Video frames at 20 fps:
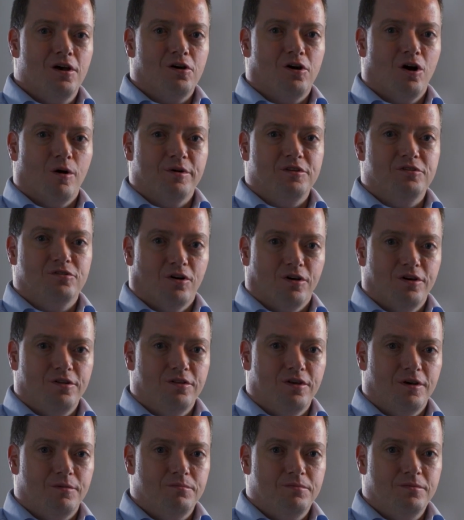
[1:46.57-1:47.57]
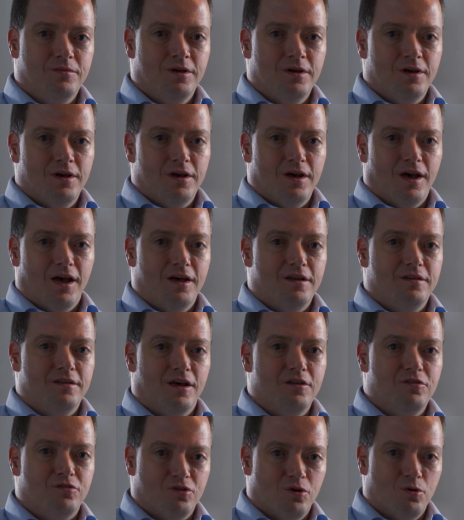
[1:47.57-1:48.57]
come and join them.
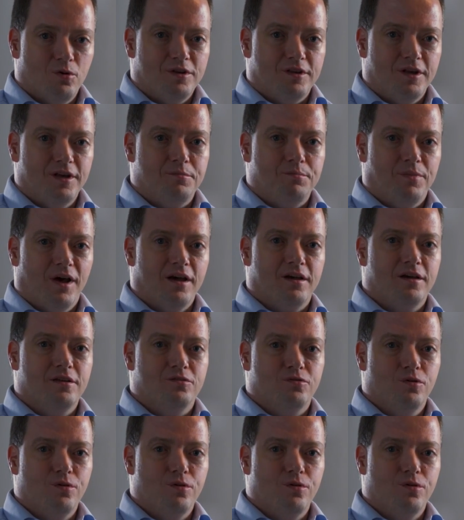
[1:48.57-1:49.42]
And so I did back in